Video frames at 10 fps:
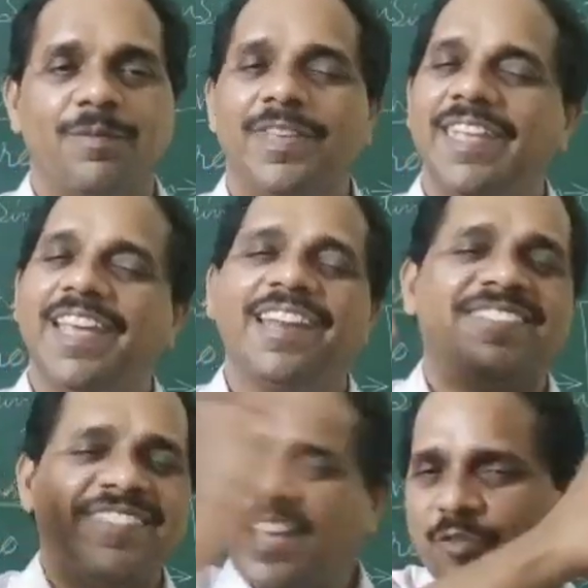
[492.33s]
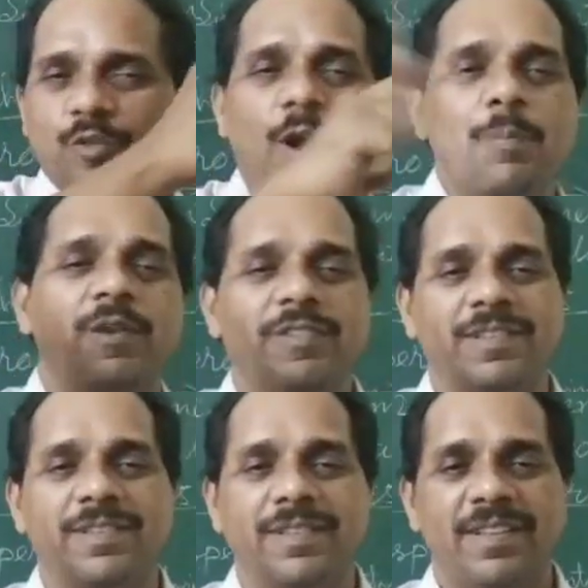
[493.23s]
Here is just
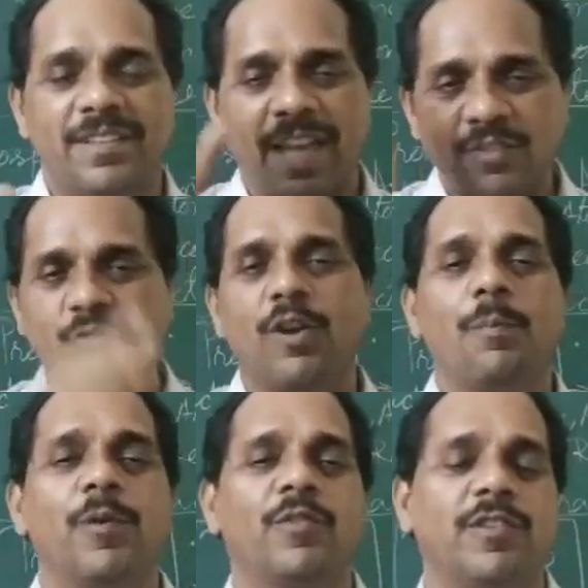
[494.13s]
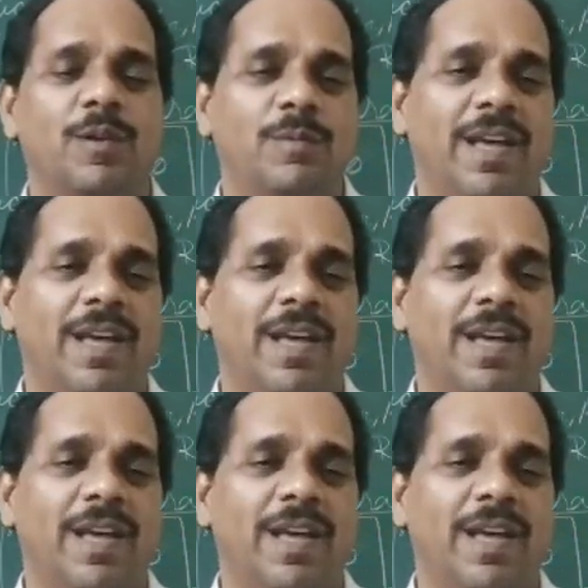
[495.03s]
opposite of